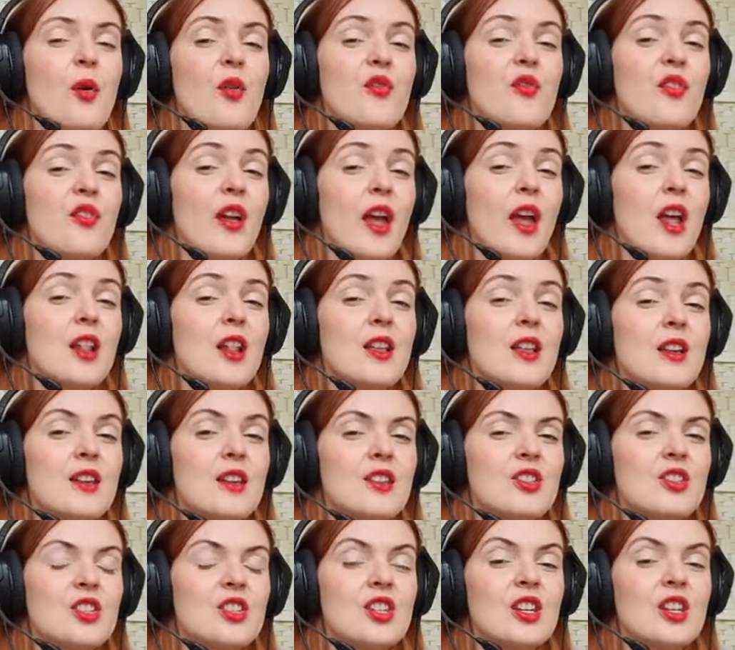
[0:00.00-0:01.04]
of
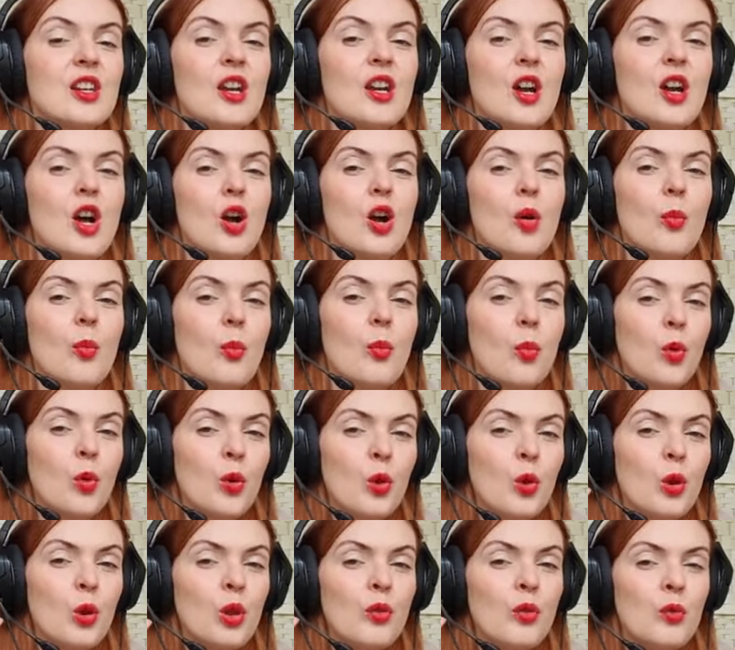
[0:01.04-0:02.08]
energy,
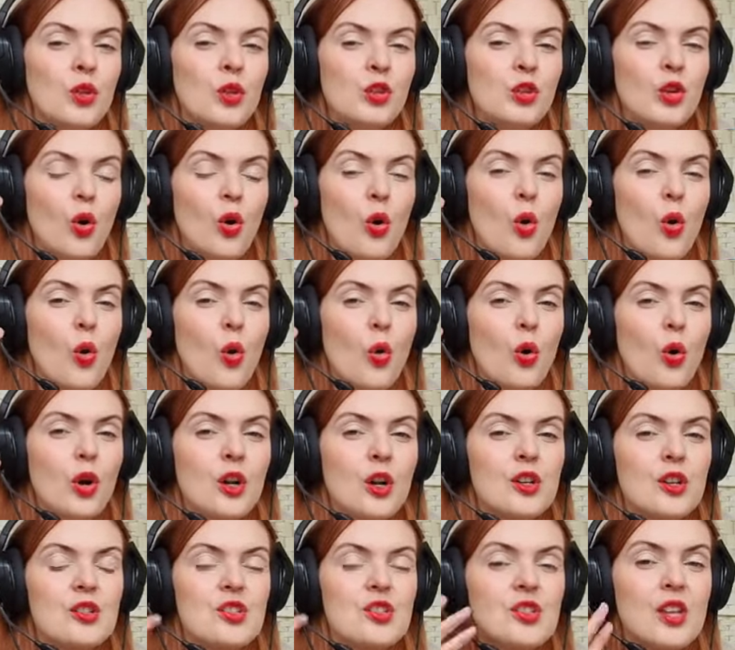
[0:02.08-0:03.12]
bull with the
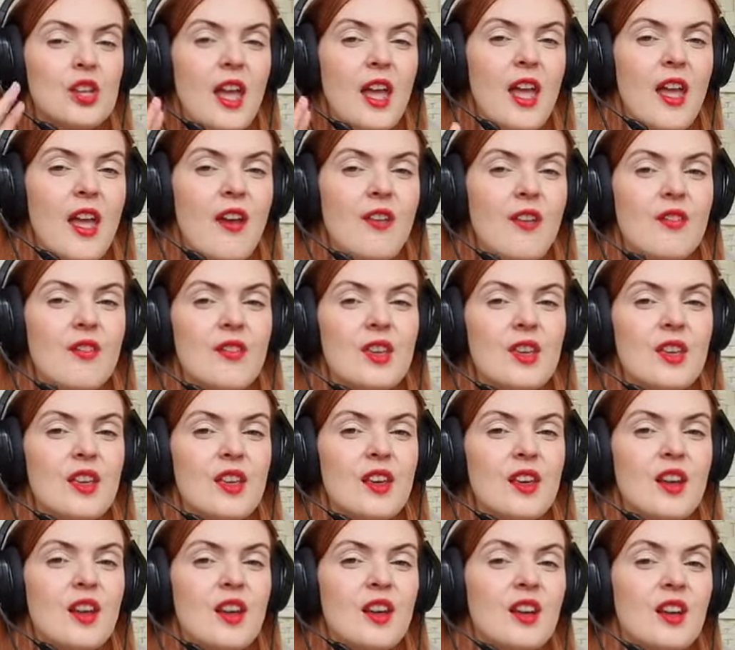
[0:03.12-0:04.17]
horns,
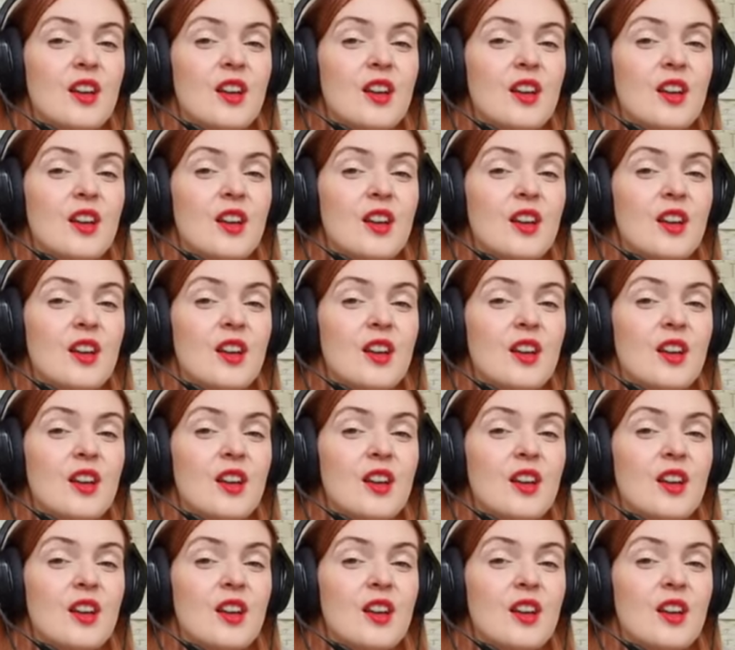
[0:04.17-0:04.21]
heavy,